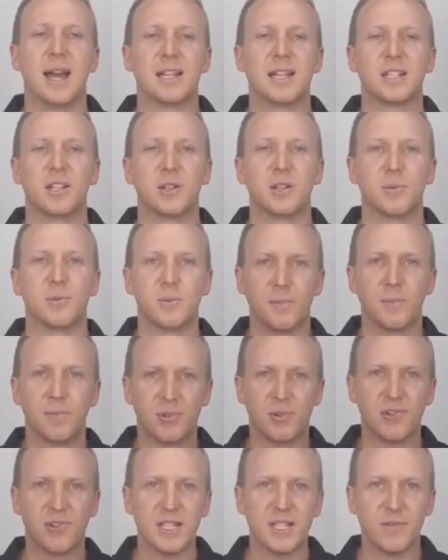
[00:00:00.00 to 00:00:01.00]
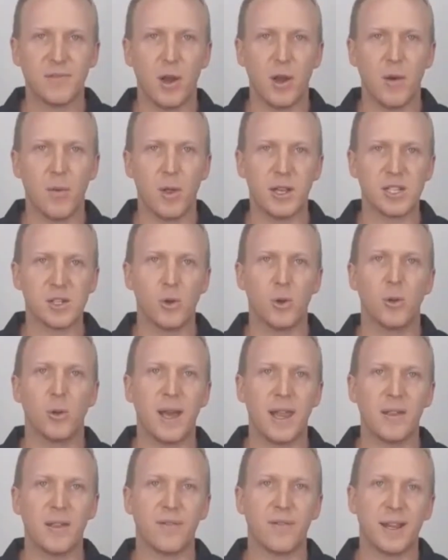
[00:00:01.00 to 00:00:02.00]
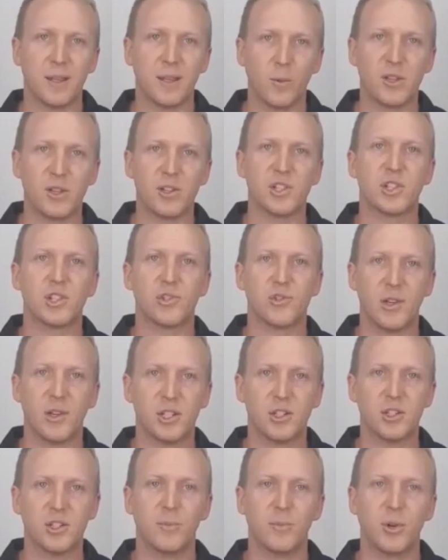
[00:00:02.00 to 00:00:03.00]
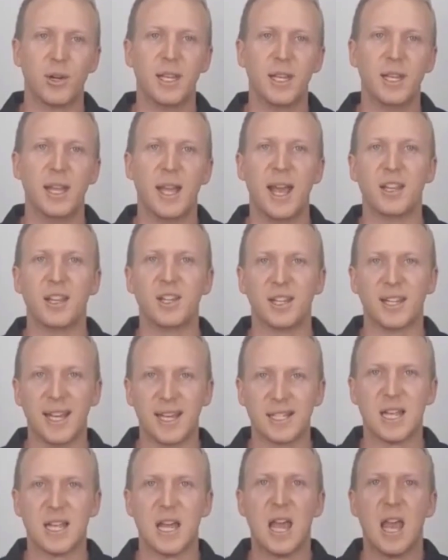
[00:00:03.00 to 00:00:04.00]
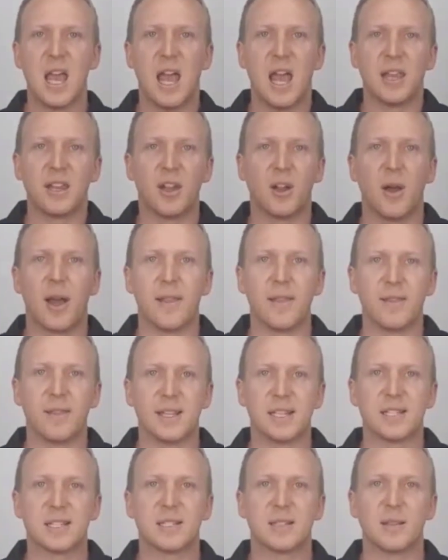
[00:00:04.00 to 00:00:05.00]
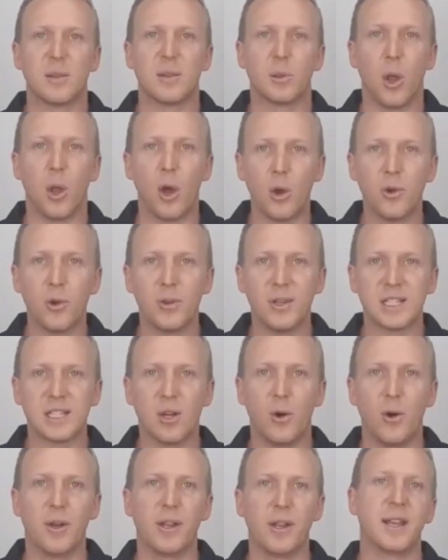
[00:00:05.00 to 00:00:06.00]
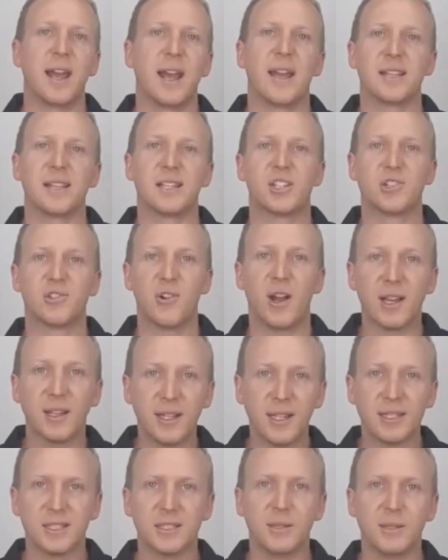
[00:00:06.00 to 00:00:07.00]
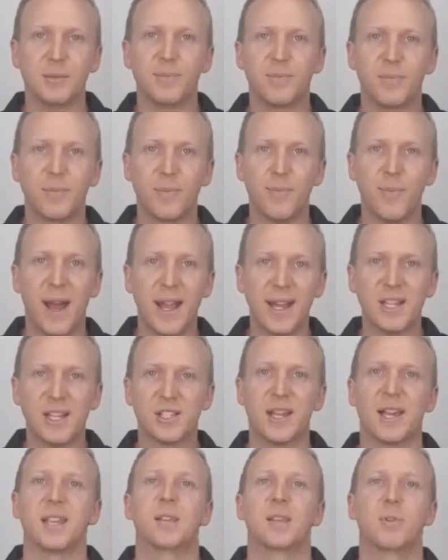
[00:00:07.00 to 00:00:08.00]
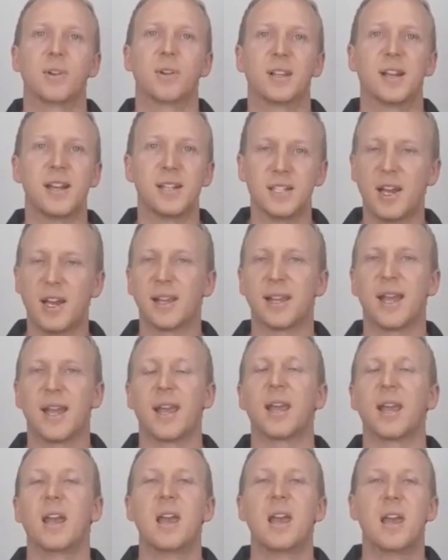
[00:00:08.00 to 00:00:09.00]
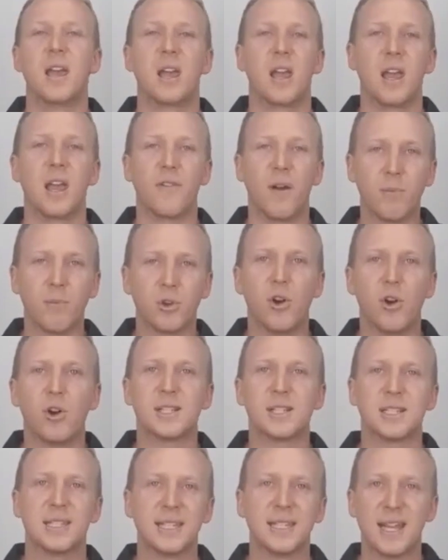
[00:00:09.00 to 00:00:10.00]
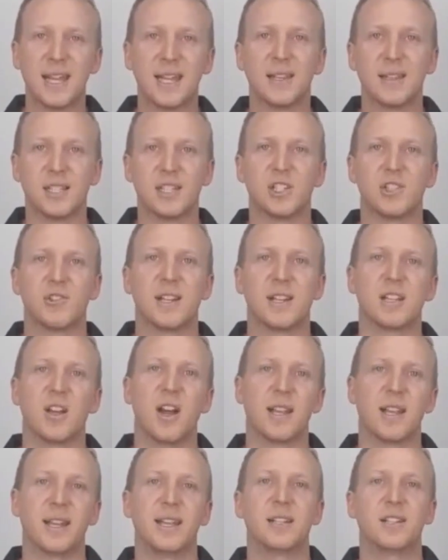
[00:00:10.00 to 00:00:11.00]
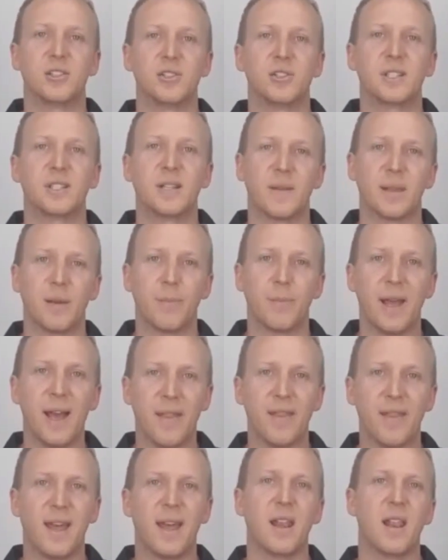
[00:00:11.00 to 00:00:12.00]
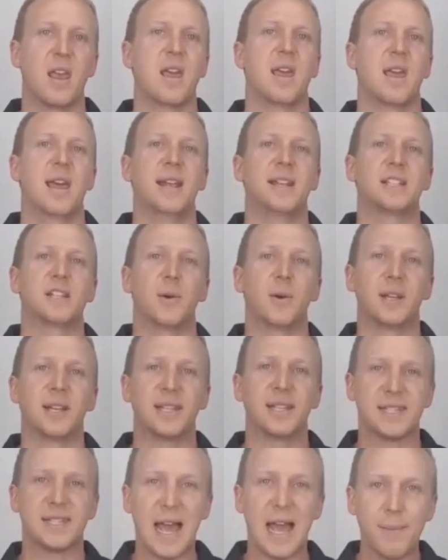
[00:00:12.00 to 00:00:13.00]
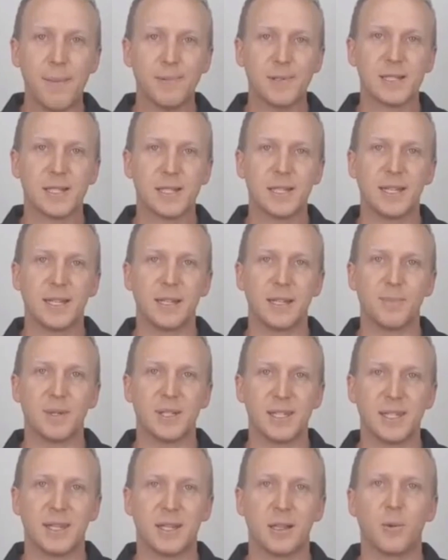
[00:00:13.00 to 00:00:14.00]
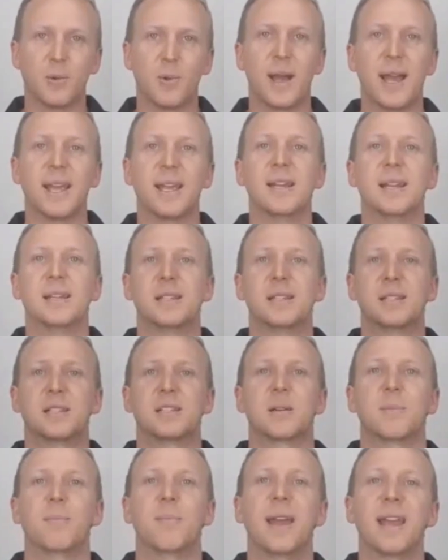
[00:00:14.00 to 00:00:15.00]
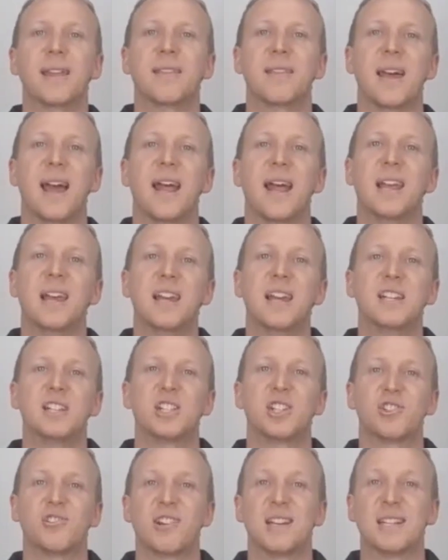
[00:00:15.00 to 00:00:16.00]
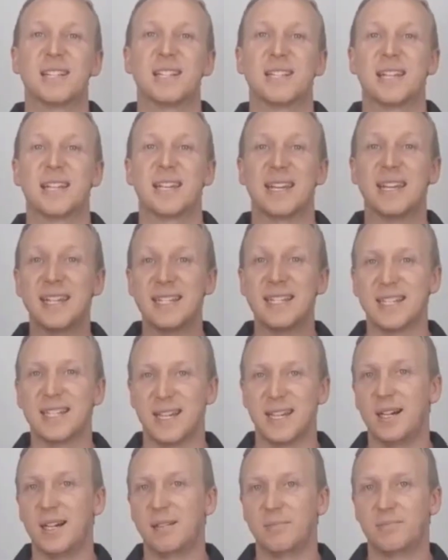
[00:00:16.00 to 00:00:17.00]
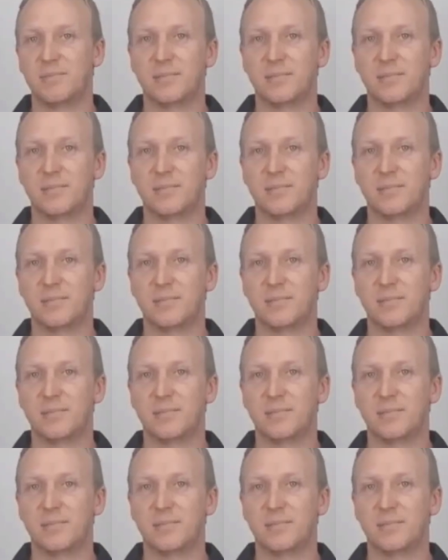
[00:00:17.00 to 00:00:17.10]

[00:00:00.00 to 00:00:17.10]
So progressive overload is all about the fact that when you stress your body and it gets this load that's on it and it's struggling to manage that, your body goes, okay, if I'm constantly getting this stress, I need to do something about that. And so it adapts in a particular way to make that stress easier.